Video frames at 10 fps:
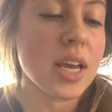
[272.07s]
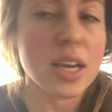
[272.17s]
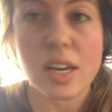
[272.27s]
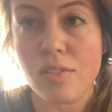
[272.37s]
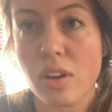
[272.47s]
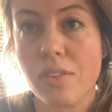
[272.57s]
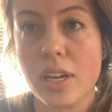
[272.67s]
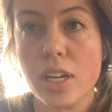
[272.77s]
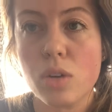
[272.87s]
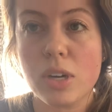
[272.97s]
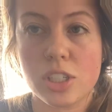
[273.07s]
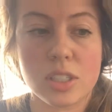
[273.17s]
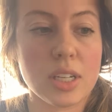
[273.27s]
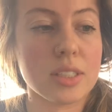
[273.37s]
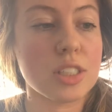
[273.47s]
And if you have any
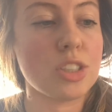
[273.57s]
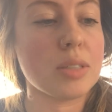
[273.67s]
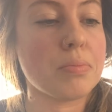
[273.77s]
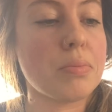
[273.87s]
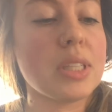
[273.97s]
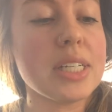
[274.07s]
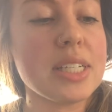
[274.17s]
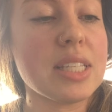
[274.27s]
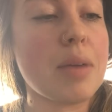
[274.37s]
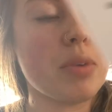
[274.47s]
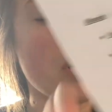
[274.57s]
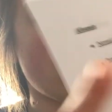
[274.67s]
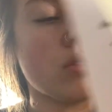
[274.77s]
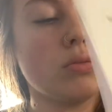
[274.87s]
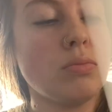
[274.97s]
questions on this, Jim, please let me
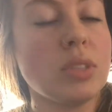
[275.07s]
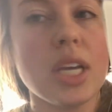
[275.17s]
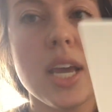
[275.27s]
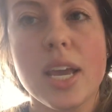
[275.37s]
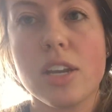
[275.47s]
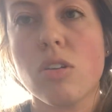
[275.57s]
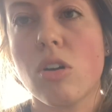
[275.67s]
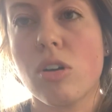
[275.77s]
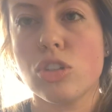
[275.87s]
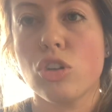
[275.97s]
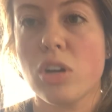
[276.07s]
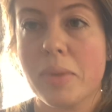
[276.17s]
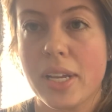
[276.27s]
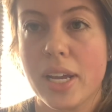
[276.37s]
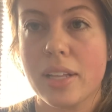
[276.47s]
know. And you're also going
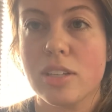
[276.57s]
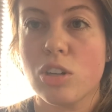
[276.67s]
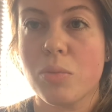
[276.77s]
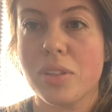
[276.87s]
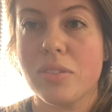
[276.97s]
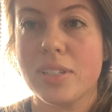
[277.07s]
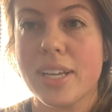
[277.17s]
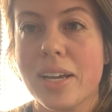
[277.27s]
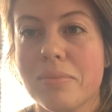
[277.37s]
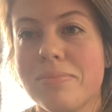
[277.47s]
to be taking this home with you today.